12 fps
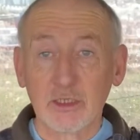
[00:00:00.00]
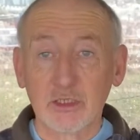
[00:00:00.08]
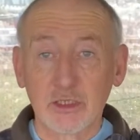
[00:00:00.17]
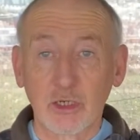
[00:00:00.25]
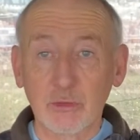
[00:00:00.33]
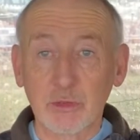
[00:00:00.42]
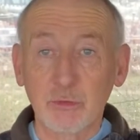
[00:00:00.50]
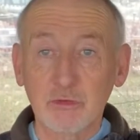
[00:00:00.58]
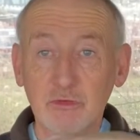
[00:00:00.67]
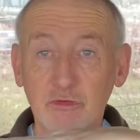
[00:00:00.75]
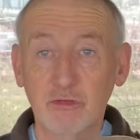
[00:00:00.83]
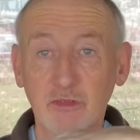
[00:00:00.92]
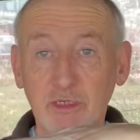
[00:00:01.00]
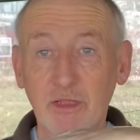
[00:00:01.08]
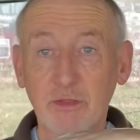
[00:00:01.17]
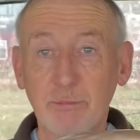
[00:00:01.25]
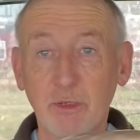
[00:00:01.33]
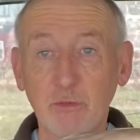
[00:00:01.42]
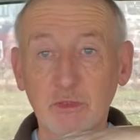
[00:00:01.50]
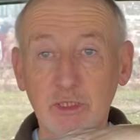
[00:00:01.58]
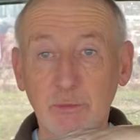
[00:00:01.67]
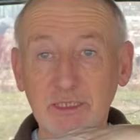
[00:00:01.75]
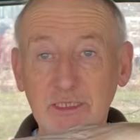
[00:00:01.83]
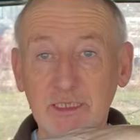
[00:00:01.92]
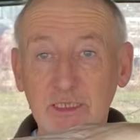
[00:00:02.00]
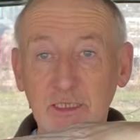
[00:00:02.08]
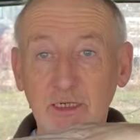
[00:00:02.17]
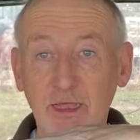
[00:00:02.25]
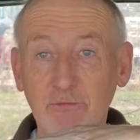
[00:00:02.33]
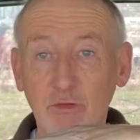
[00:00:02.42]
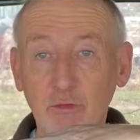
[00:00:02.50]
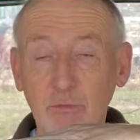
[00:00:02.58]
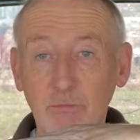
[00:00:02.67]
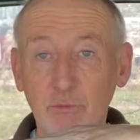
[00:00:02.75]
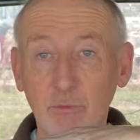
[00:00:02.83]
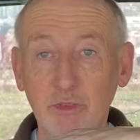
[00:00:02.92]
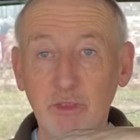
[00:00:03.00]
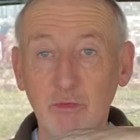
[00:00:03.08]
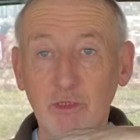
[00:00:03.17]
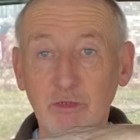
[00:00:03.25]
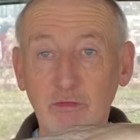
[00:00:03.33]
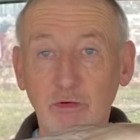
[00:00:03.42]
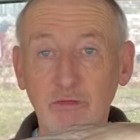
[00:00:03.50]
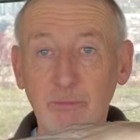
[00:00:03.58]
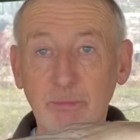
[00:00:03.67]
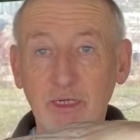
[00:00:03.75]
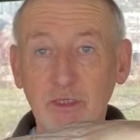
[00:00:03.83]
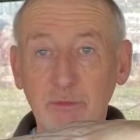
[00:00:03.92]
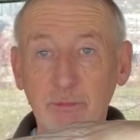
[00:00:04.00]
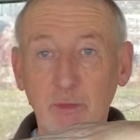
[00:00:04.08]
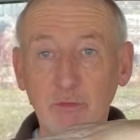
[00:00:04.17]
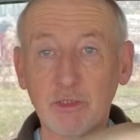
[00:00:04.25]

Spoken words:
so you want to get the boat so it sits level when you're looking across the back of the boat.